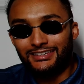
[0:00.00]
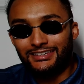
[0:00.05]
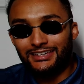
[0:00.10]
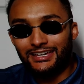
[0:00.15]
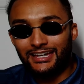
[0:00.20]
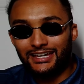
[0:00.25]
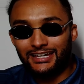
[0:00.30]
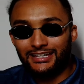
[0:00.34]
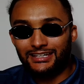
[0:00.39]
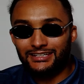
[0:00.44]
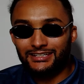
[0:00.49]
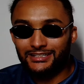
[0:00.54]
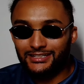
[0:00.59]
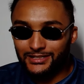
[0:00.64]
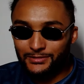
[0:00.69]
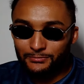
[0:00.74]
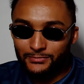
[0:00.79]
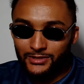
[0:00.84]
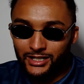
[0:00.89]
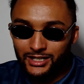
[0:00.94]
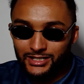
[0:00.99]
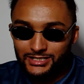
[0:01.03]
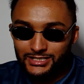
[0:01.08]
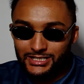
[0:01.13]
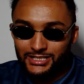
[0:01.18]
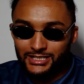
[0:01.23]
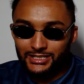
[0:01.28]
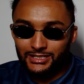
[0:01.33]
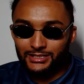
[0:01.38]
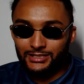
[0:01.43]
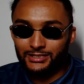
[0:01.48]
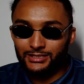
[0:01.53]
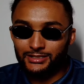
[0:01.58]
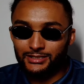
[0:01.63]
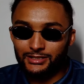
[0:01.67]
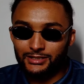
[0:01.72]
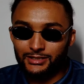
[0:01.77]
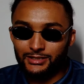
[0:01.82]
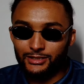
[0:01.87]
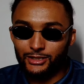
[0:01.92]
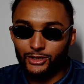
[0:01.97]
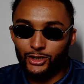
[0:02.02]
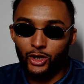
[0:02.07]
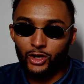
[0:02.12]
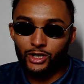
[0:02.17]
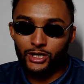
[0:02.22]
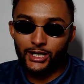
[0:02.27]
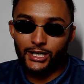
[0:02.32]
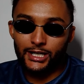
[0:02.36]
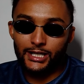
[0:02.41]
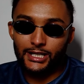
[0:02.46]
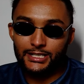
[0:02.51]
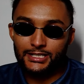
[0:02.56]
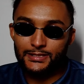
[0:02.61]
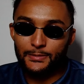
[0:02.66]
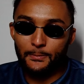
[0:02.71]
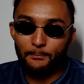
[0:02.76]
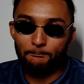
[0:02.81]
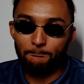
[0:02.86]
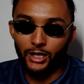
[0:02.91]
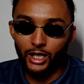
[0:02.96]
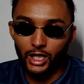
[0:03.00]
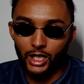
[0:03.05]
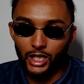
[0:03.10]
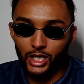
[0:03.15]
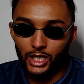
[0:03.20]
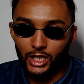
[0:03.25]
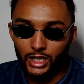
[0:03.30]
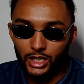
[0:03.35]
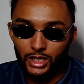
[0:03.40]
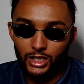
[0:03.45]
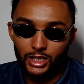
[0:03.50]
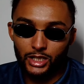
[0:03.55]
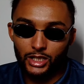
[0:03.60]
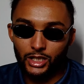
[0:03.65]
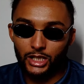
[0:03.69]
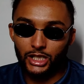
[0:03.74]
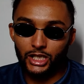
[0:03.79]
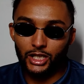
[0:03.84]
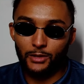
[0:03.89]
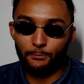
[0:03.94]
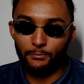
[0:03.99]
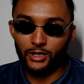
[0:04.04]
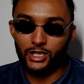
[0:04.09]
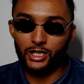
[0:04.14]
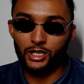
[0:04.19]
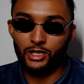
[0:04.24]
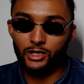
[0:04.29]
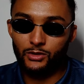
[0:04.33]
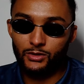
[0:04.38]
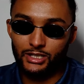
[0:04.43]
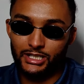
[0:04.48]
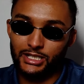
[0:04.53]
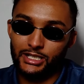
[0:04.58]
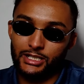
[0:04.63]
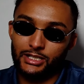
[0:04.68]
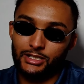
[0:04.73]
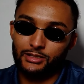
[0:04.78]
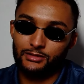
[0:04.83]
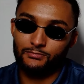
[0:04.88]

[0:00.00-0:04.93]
And the Martin, the Congolese bull, Bakole.